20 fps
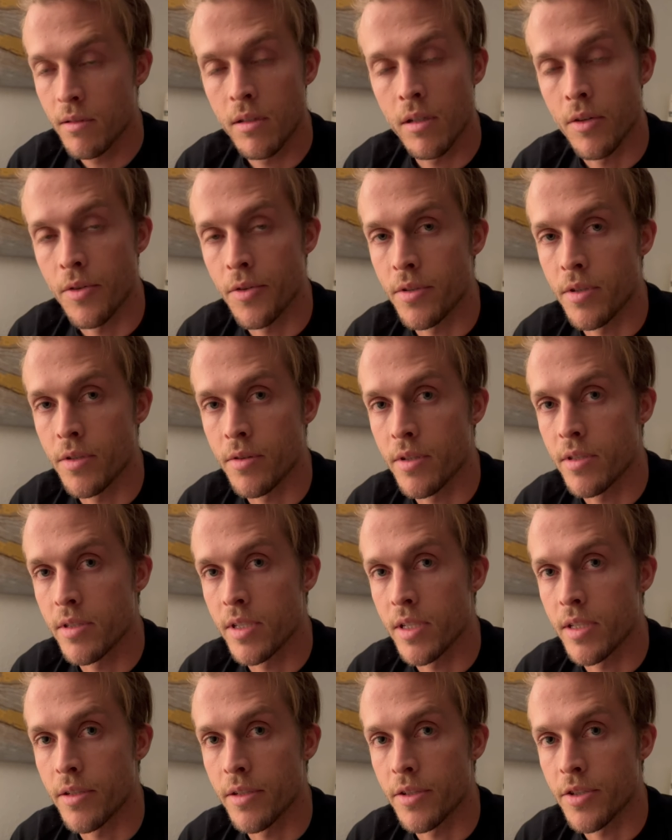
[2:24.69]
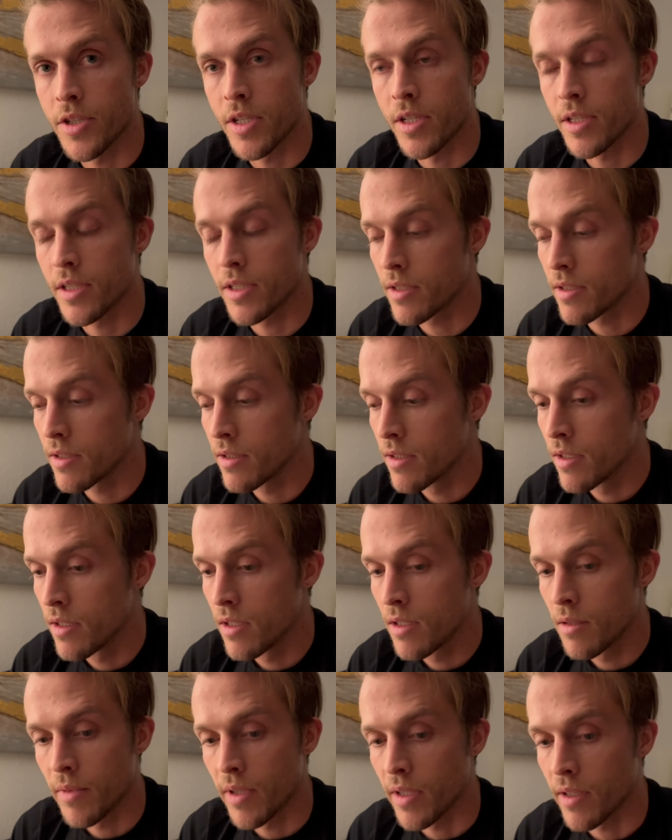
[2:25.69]
other dude sitting there chilling
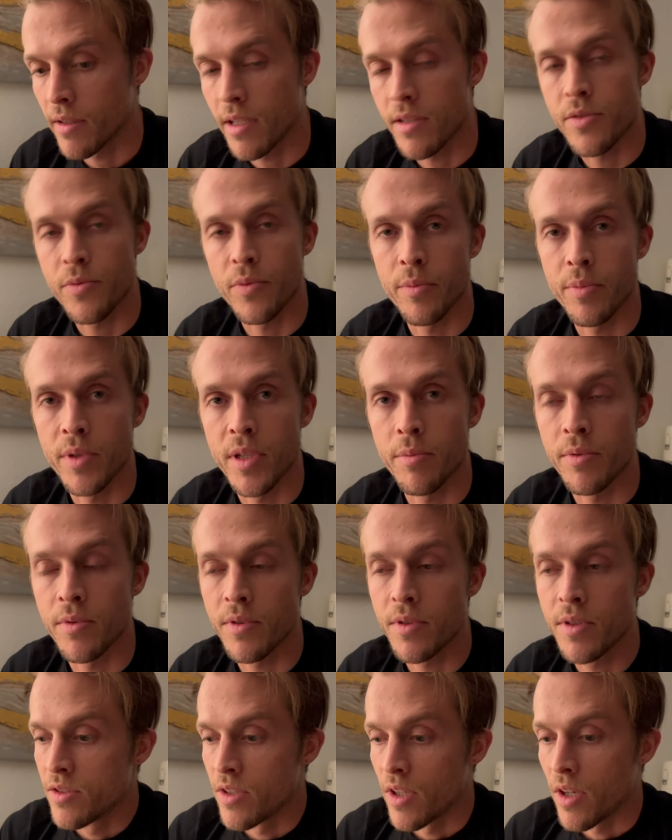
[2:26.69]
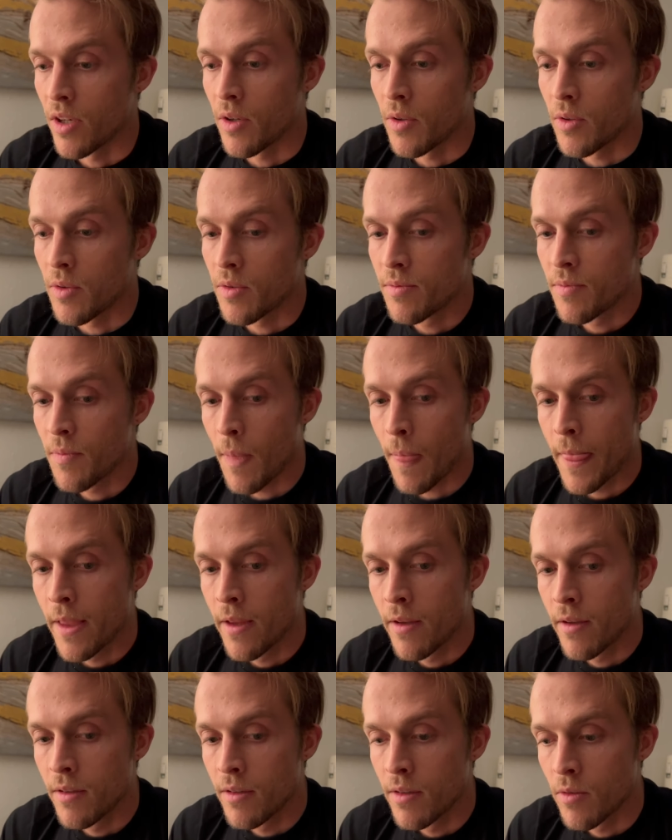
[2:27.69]
like, that's three people. So
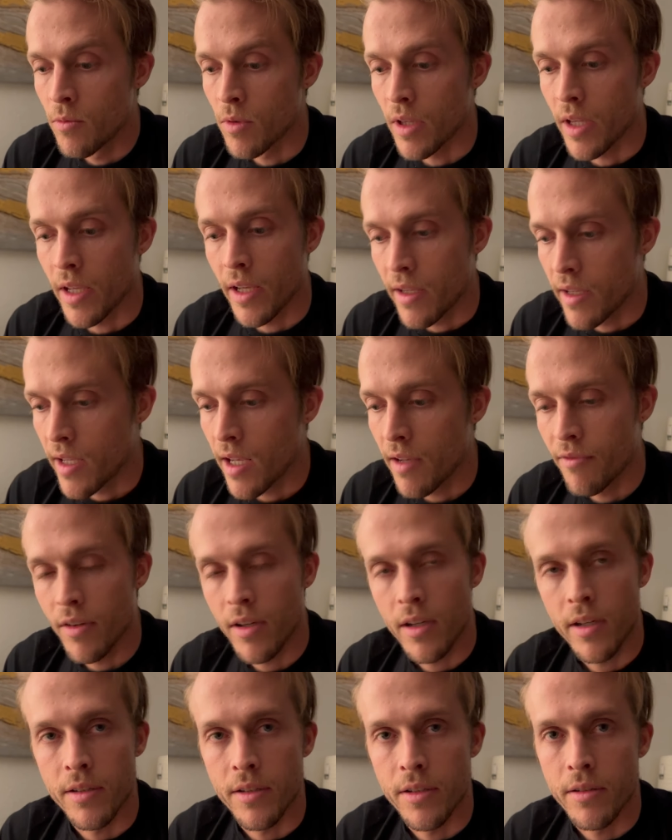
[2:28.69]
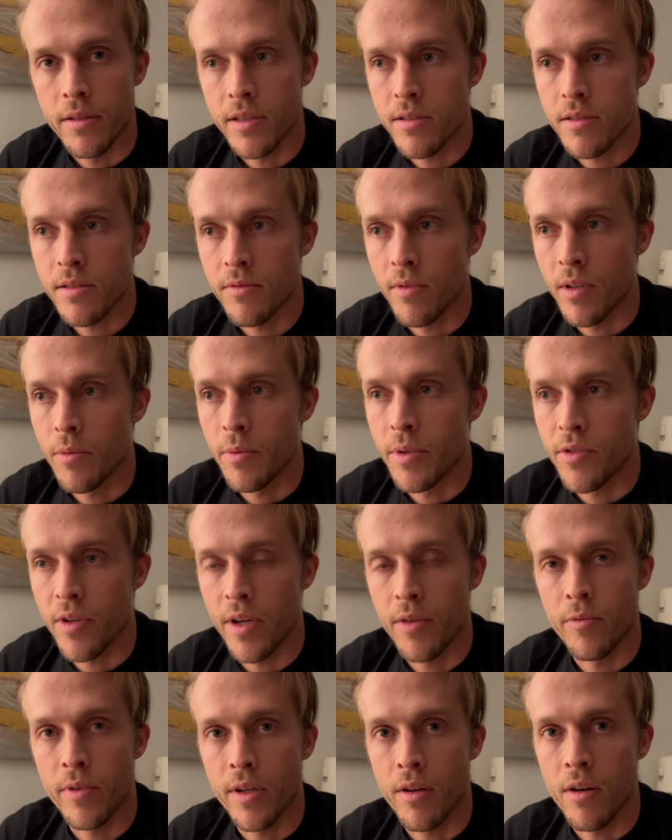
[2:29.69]
we're like, yeah, dude, let's, why don't we try
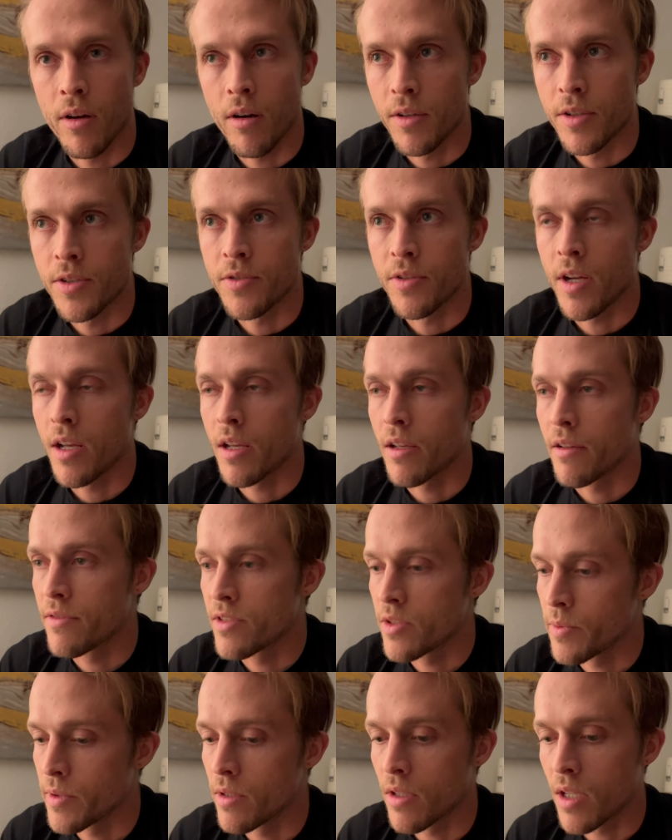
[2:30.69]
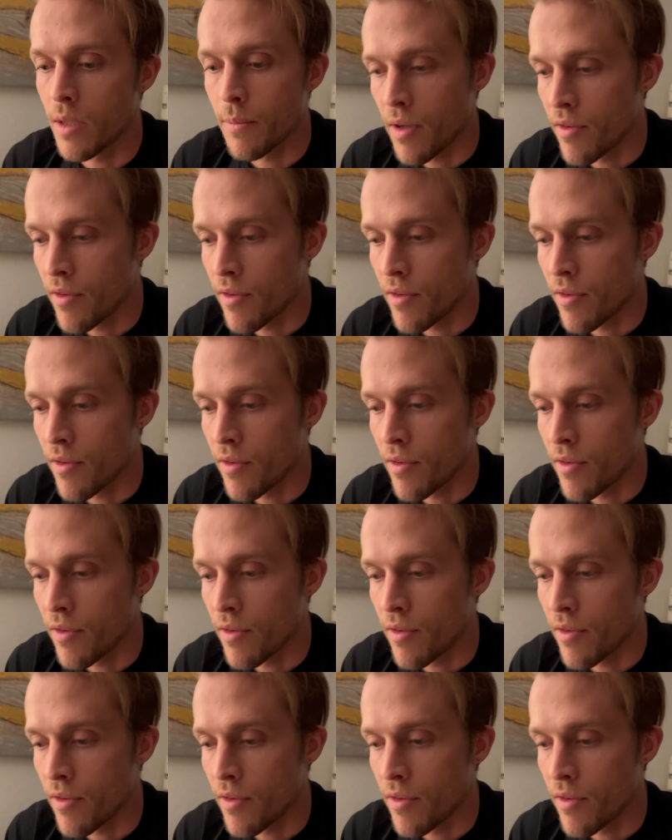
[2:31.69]
and rent a car and drive? So we look up